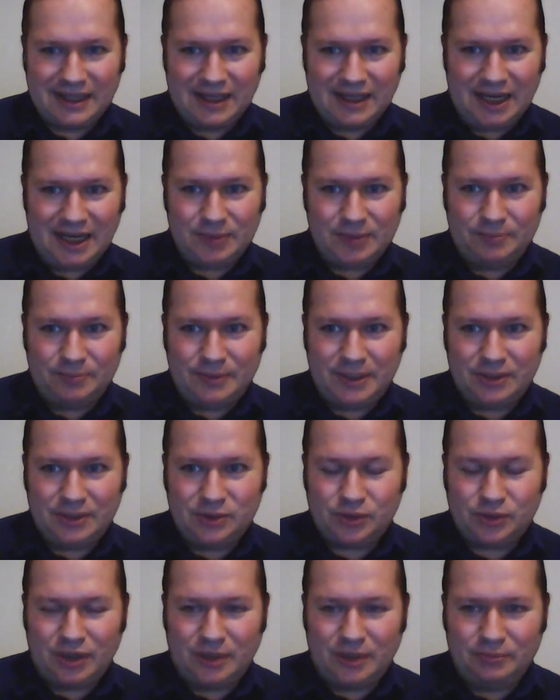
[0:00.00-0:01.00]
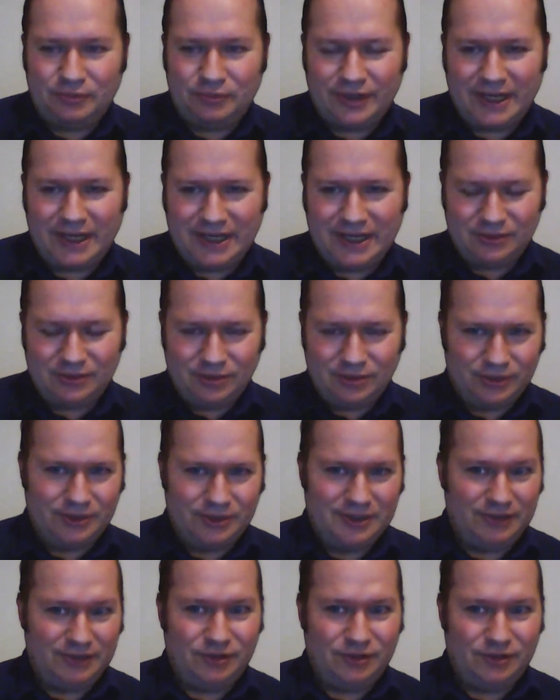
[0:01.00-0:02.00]
I'm a big Trump fan.
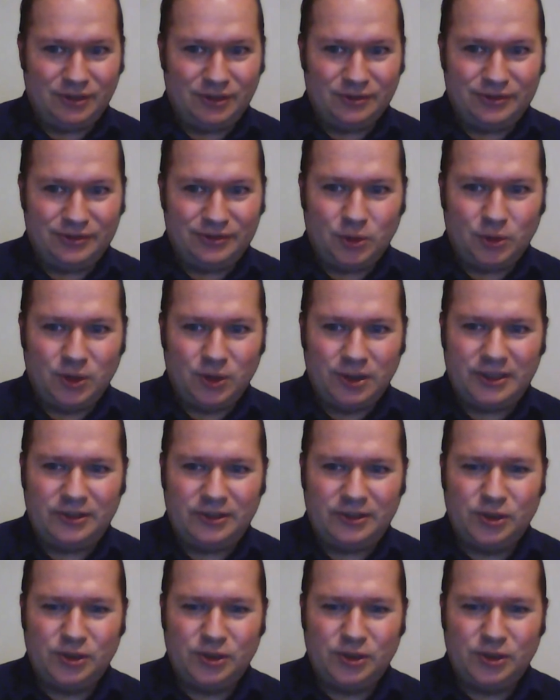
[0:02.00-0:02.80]
Or if you don't know already,